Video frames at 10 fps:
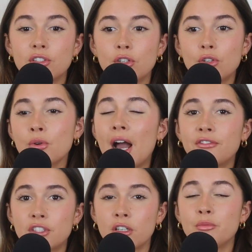You
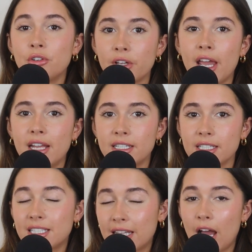have to communicate
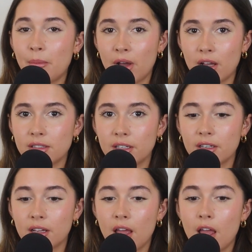it to that
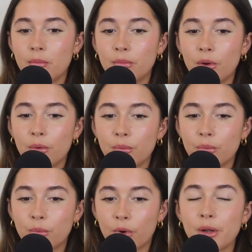person. But
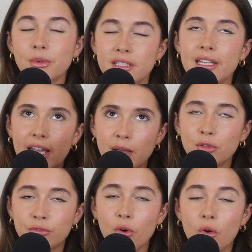what I was saying
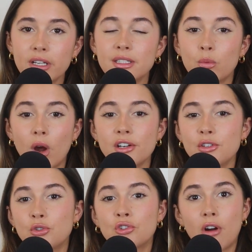before is, why
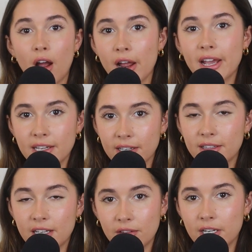don't you try
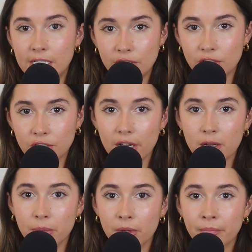that
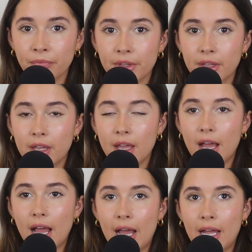relationship?
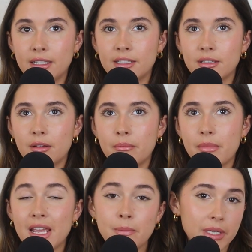And
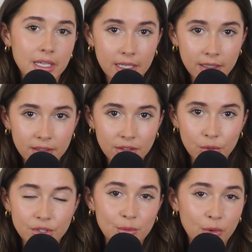maybe
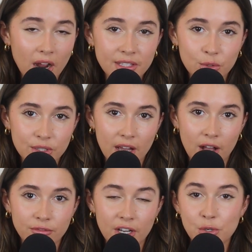you'll surprise
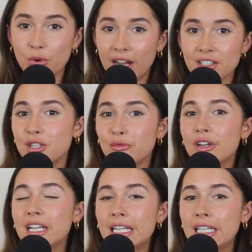yourself and you'll actually
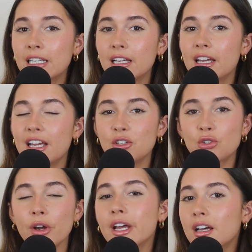really
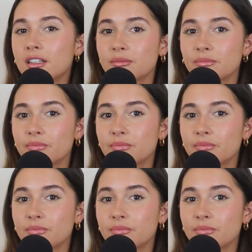enjoy it.